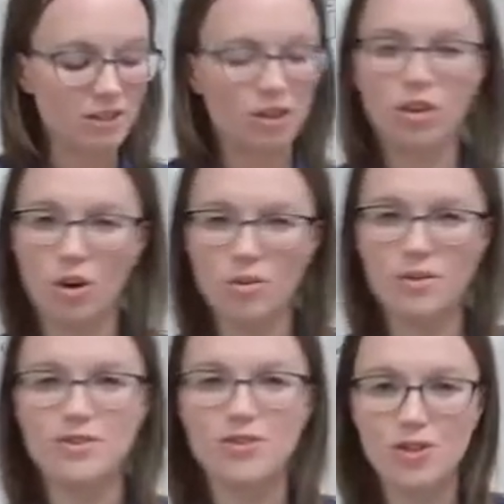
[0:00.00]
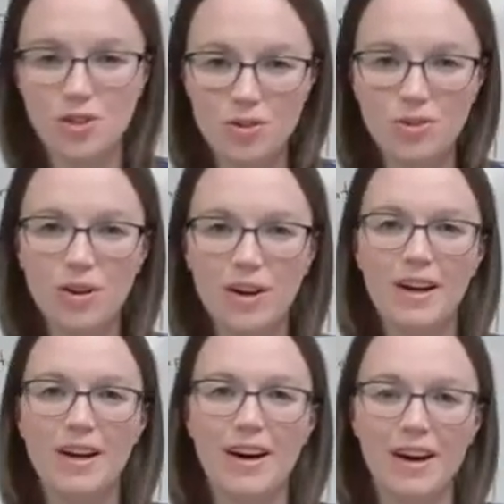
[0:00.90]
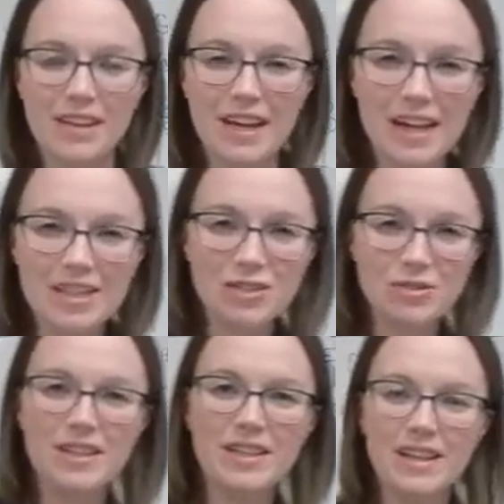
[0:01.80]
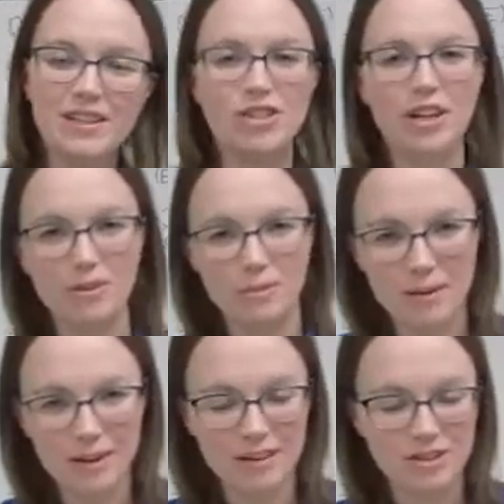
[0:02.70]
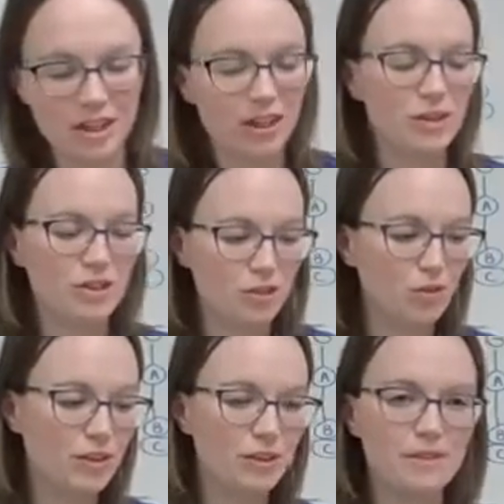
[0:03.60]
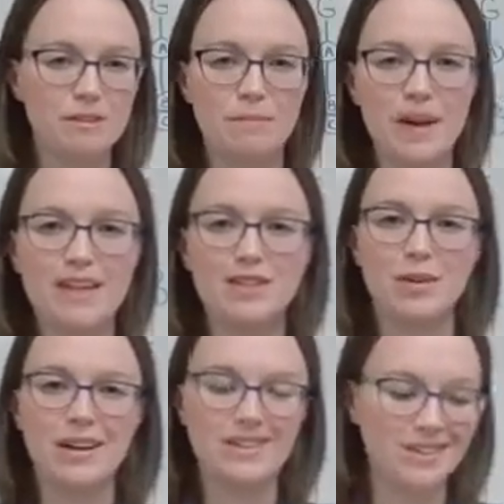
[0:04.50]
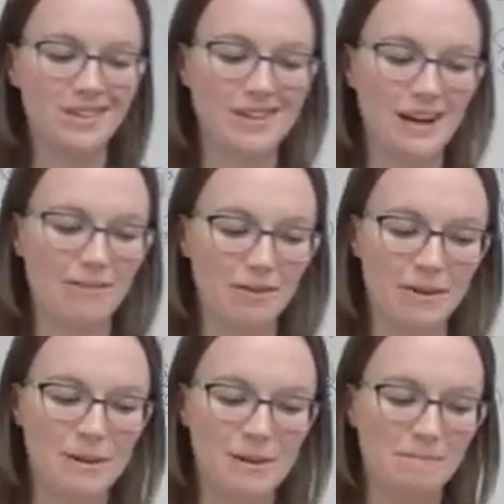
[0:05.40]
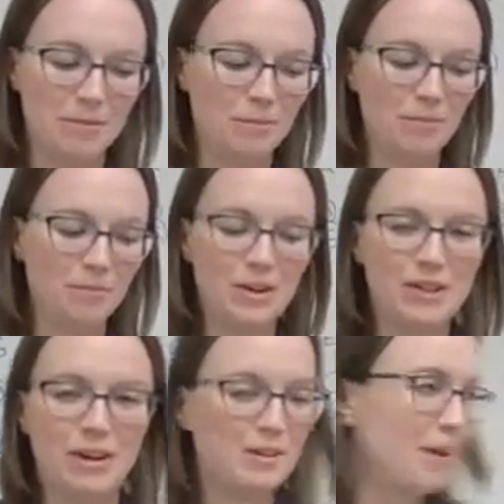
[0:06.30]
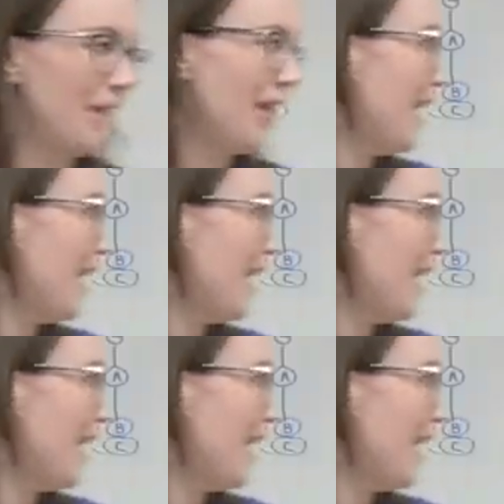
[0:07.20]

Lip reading: it's a close 2 on the A string. Cello, it's 2 fingers. Bass, you're actually going to have to, we talked about